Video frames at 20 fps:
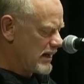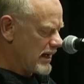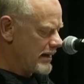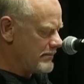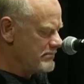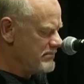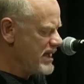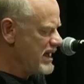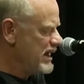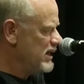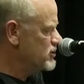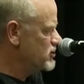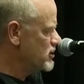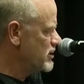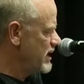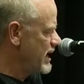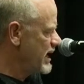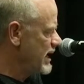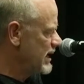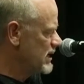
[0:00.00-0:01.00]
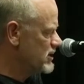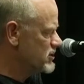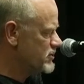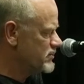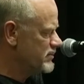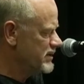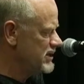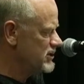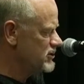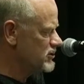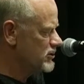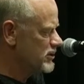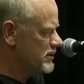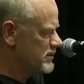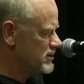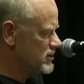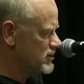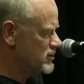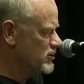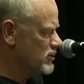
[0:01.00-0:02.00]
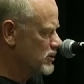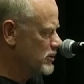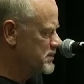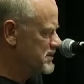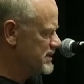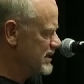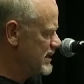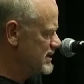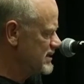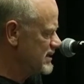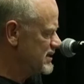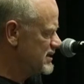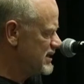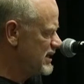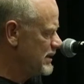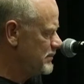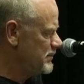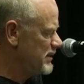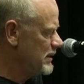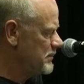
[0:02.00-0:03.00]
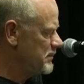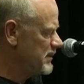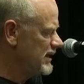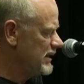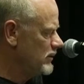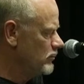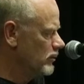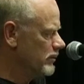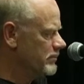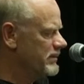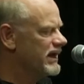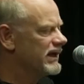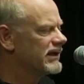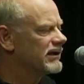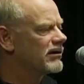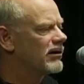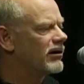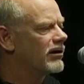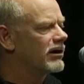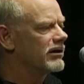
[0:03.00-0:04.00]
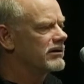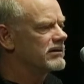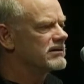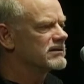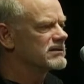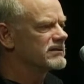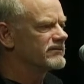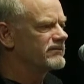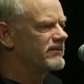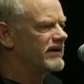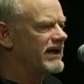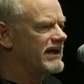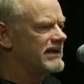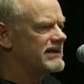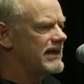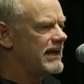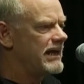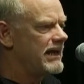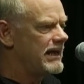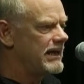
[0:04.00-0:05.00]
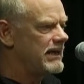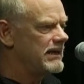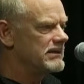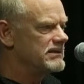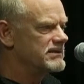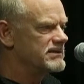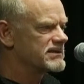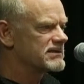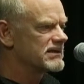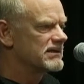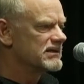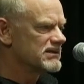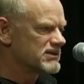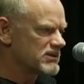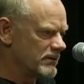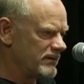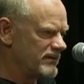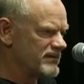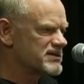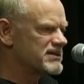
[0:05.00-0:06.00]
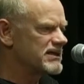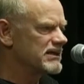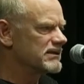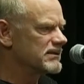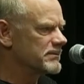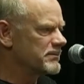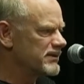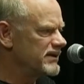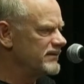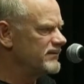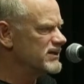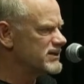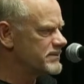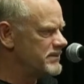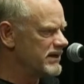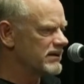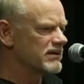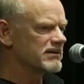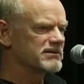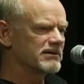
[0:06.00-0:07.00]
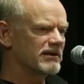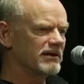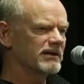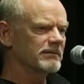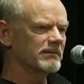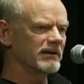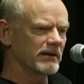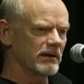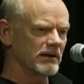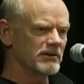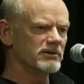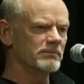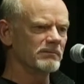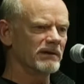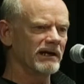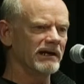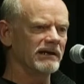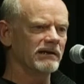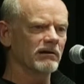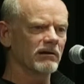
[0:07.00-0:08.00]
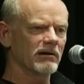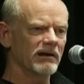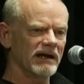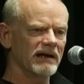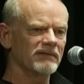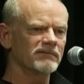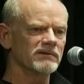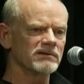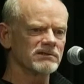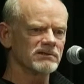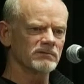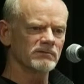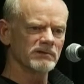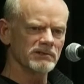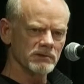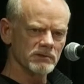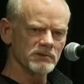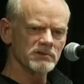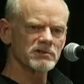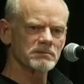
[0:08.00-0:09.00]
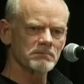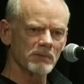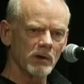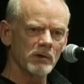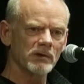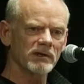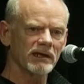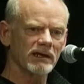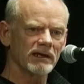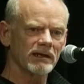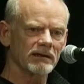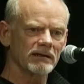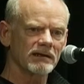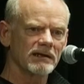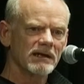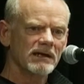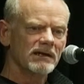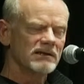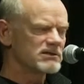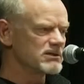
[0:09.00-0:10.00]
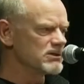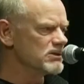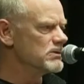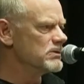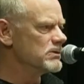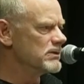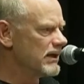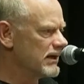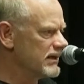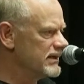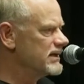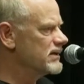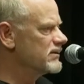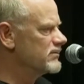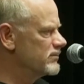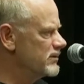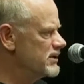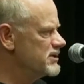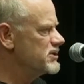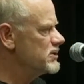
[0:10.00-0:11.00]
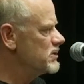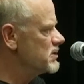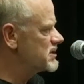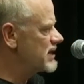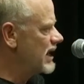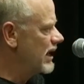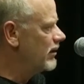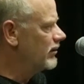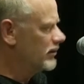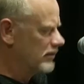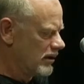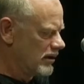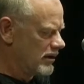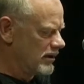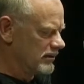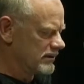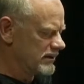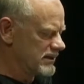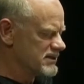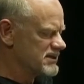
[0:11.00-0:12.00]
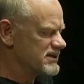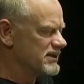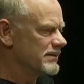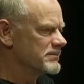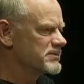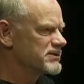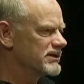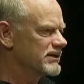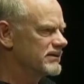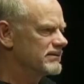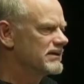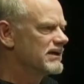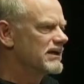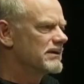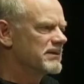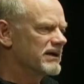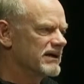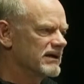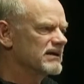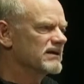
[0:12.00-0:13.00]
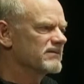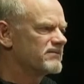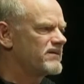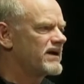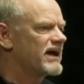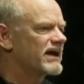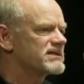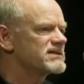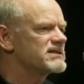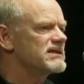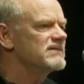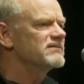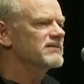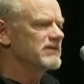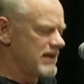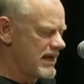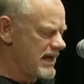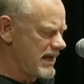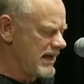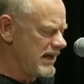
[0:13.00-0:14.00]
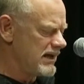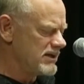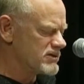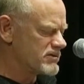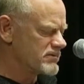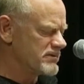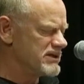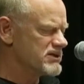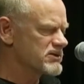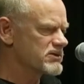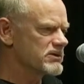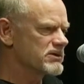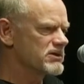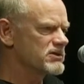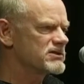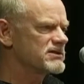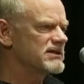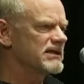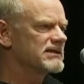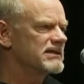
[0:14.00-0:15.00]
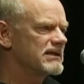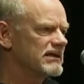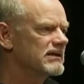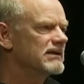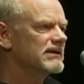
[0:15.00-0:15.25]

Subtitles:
A major AIDS research group says that TPP will make it harder to fight AIDS. So we've seen the previous speaker talk about undermining our effort to reduce smoking, to reduce alcohol consumption, but it affects even AIDS research, that,